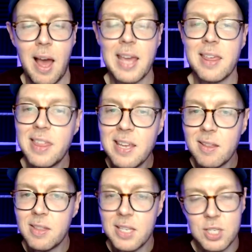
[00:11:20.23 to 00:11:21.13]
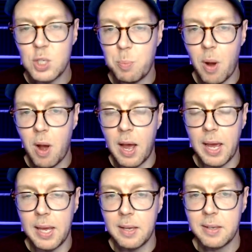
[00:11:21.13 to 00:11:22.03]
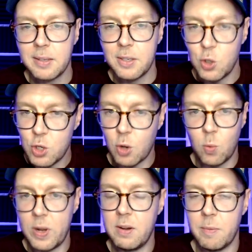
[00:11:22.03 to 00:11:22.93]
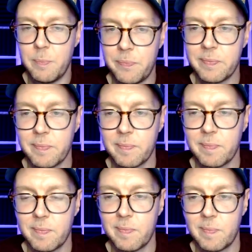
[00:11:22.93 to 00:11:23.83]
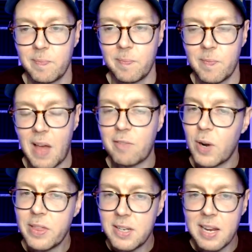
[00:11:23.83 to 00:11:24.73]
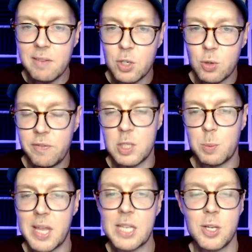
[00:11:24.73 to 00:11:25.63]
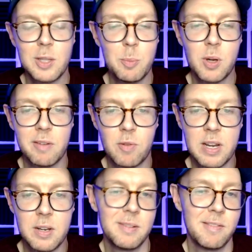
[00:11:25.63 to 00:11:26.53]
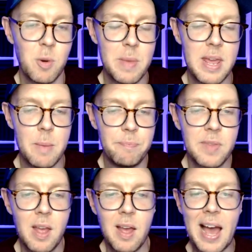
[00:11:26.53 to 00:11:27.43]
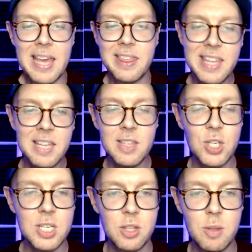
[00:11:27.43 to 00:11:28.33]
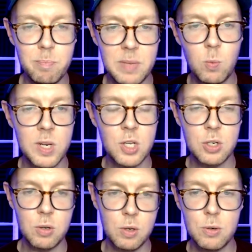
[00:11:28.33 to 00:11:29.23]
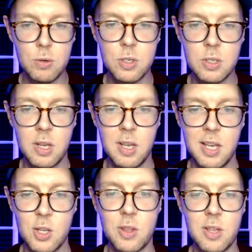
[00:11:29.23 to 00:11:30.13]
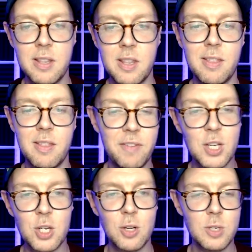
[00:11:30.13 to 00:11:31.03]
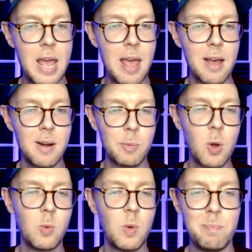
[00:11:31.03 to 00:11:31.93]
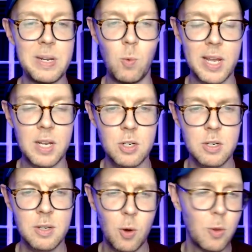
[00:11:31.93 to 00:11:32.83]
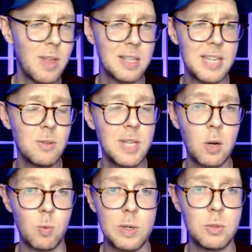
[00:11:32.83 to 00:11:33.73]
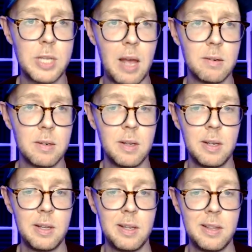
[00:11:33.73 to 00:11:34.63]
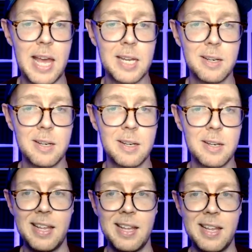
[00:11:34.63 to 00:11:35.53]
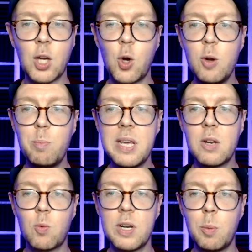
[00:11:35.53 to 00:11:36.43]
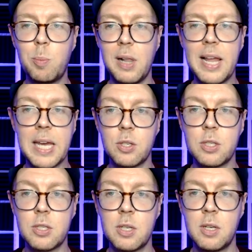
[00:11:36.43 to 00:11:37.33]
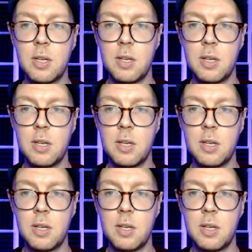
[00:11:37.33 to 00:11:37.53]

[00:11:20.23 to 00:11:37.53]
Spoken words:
I think this is by John Wyndham. I've read The Day of the Triffids, but that's the only book I've read from him. I think this is the Midwich Cuckoos. So the fictional town, I'm going with Midwich. Although that sounds like a real town. That could be a real place.